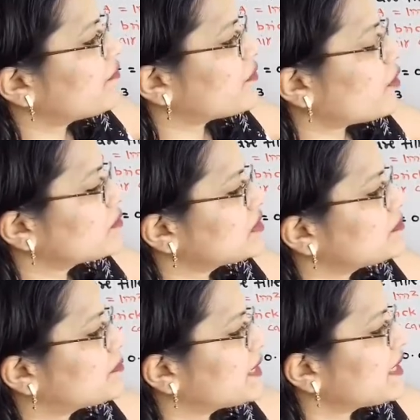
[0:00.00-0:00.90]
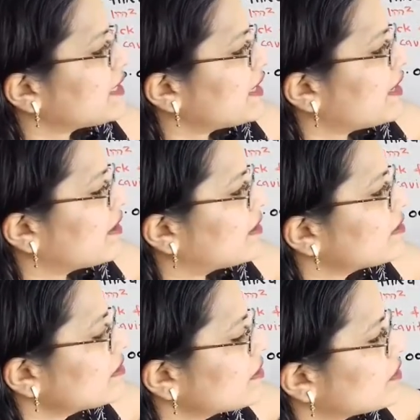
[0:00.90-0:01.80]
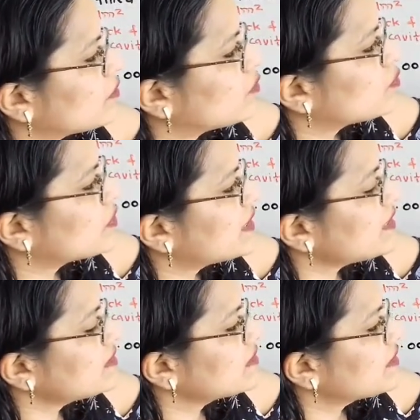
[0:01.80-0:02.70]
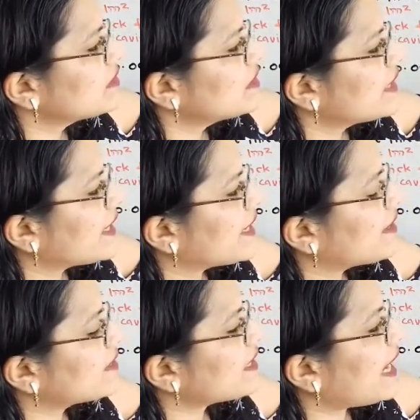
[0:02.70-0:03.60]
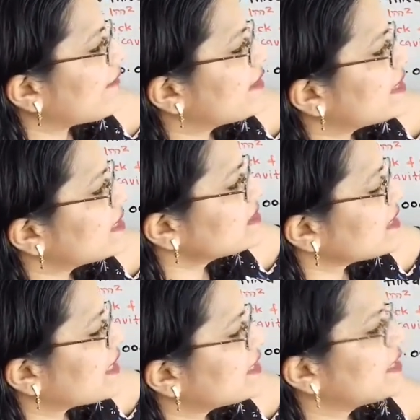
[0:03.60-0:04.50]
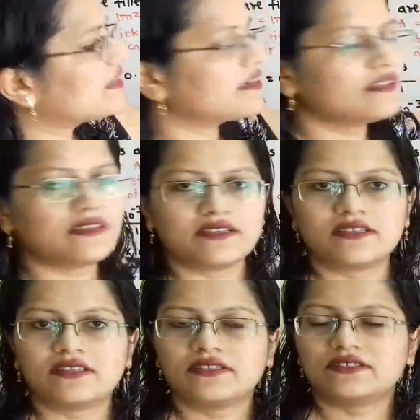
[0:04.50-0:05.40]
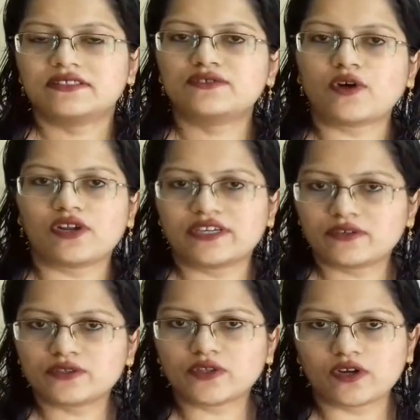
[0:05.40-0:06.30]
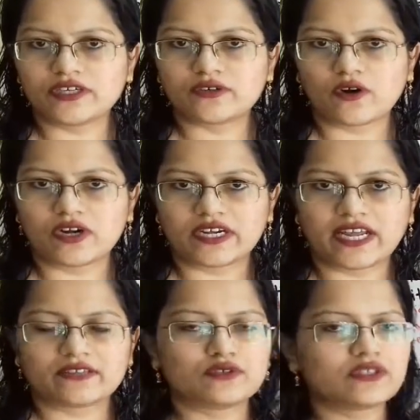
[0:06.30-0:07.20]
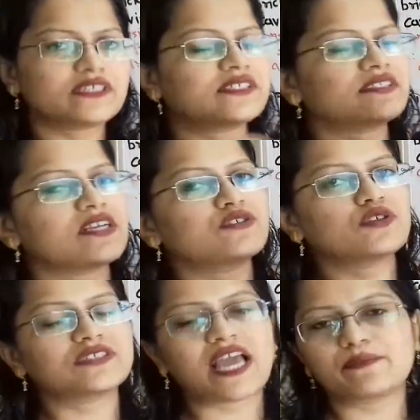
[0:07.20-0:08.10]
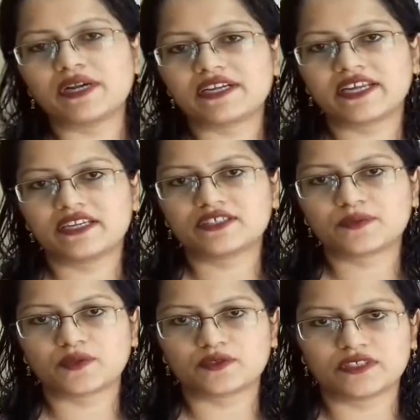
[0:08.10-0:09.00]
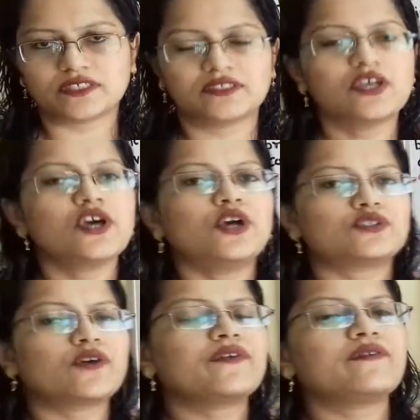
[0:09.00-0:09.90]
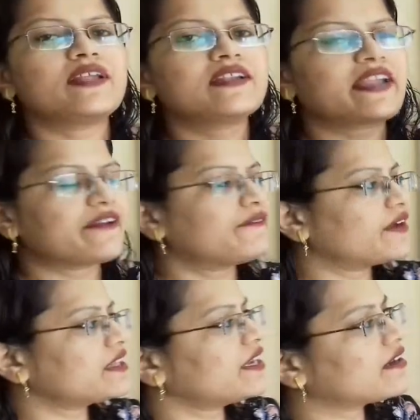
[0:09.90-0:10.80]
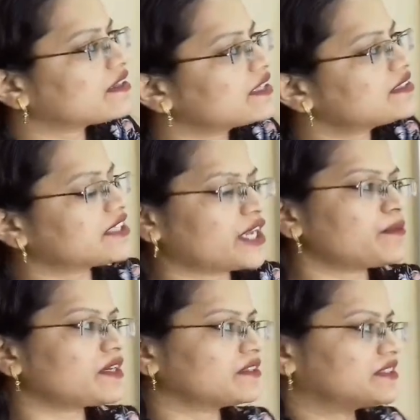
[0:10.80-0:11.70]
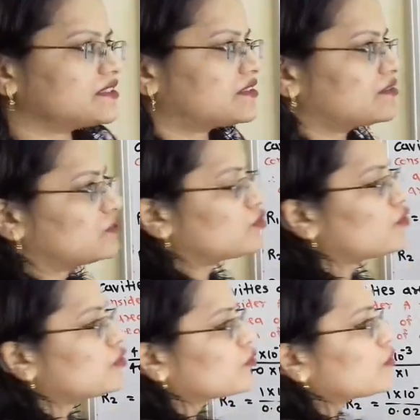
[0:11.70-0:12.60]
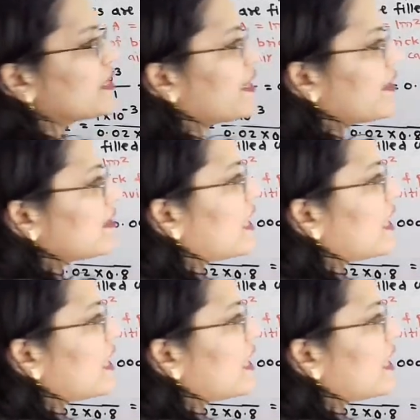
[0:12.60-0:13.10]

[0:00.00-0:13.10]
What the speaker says: from this brick layer to these air cavities and here solid to solid contact. So this is also simultaneous process. So we will refer here the same resistance. So through the air